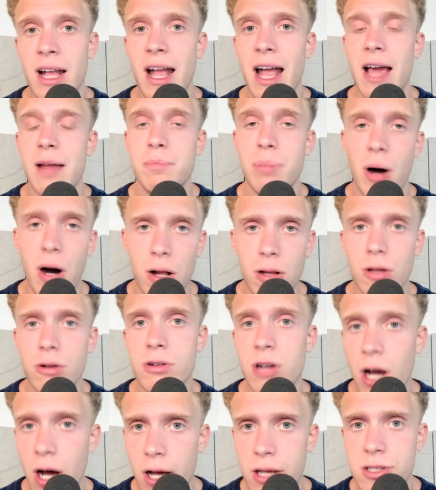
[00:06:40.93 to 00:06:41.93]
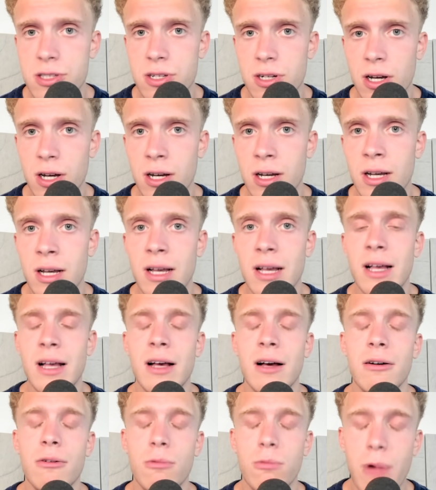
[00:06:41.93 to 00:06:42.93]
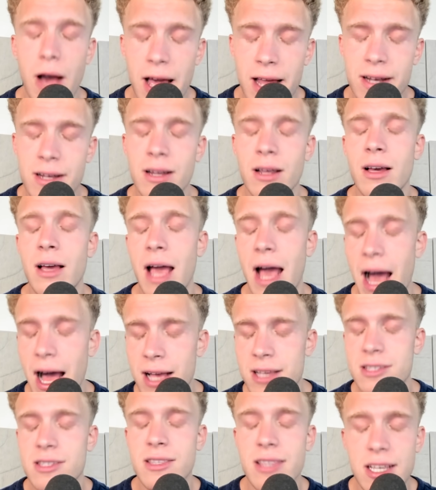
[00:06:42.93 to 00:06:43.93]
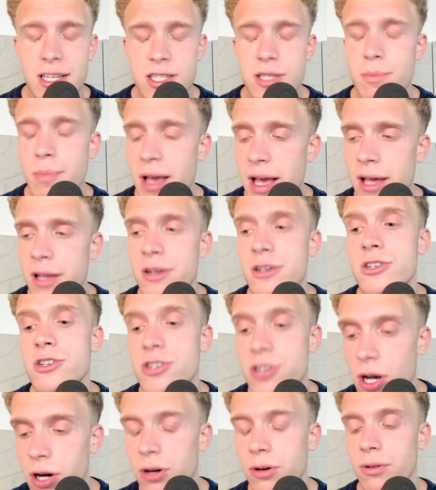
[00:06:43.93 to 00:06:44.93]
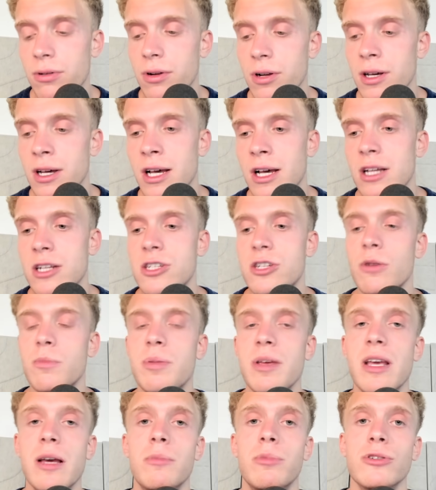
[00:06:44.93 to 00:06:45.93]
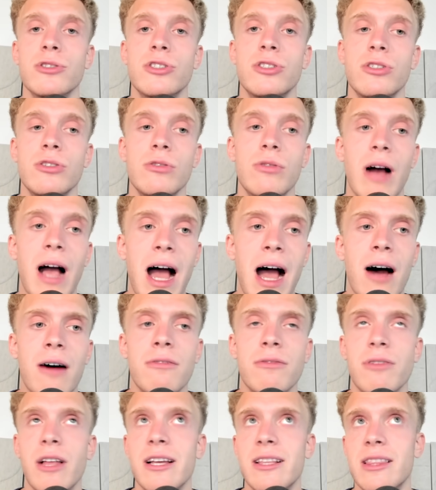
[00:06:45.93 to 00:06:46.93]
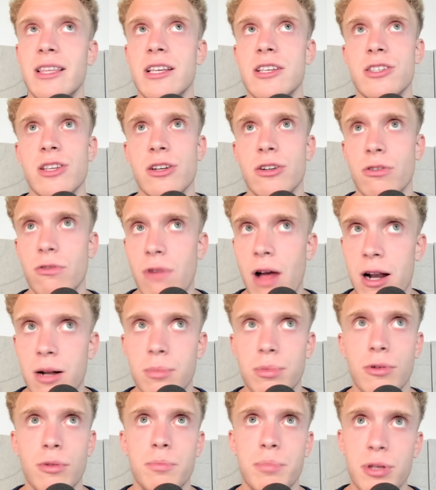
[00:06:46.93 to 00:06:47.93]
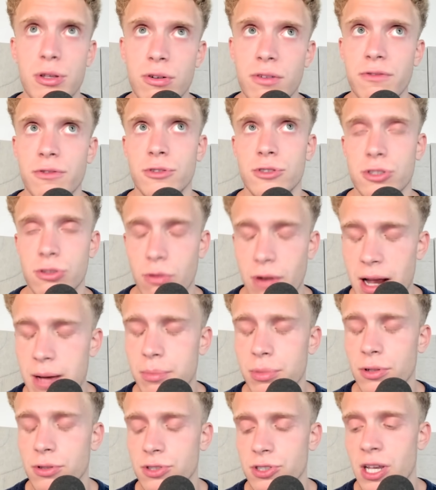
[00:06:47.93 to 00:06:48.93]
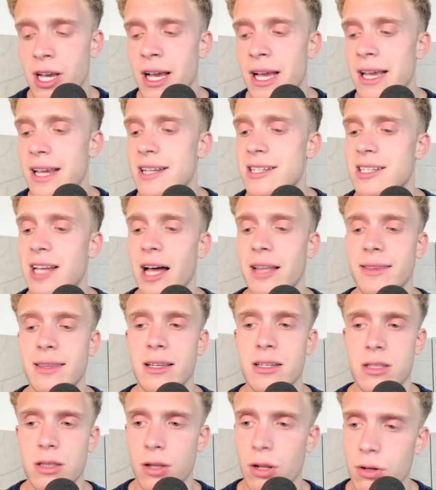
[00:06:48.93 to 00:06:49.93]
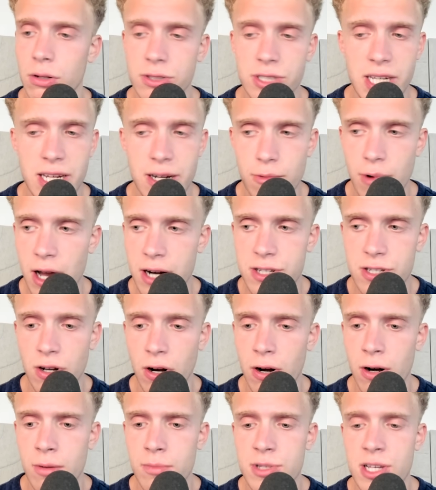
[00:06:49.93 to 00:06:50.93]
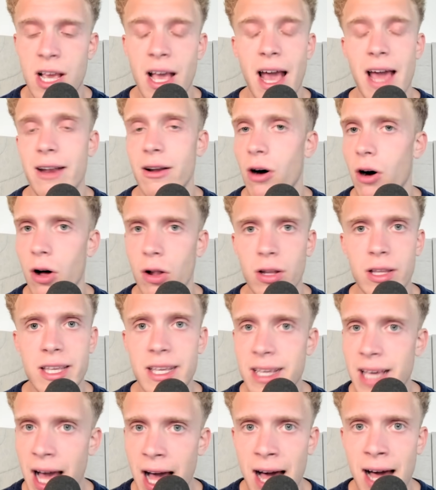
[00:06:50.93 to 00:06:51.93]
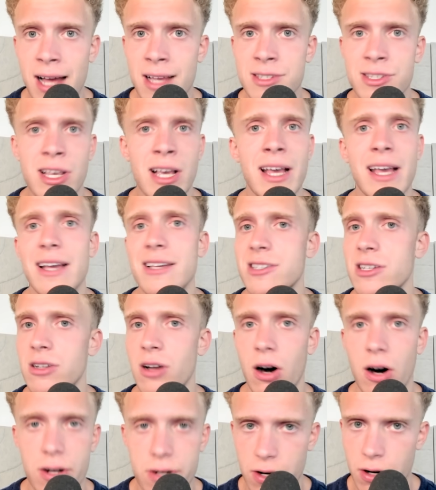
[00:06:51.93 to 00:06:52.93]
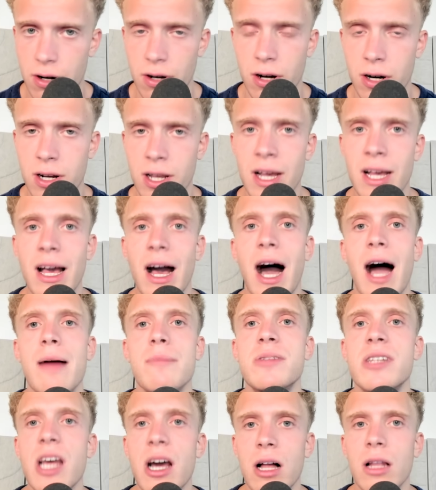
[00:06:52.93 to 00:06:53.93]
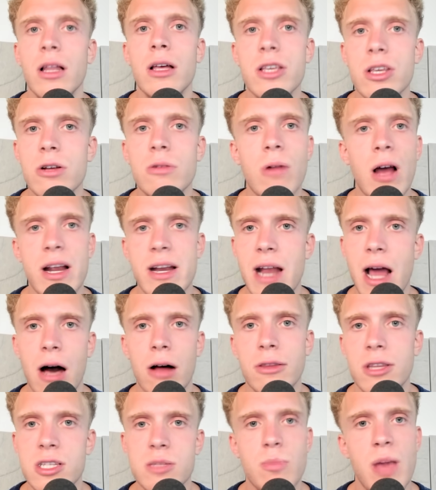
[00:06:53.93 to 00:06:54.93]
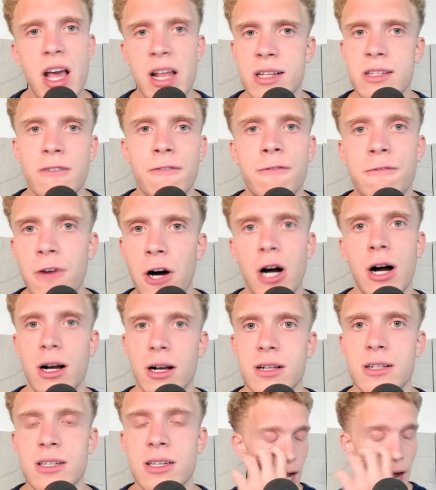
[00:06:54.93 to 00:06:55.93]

And Paulo Costa, when has this man shown to be able to have like these incredible, beautiful scrambles? He's got these little T-Rex arms and all he has is an underhook. I'm telling you right now, this man is fucked.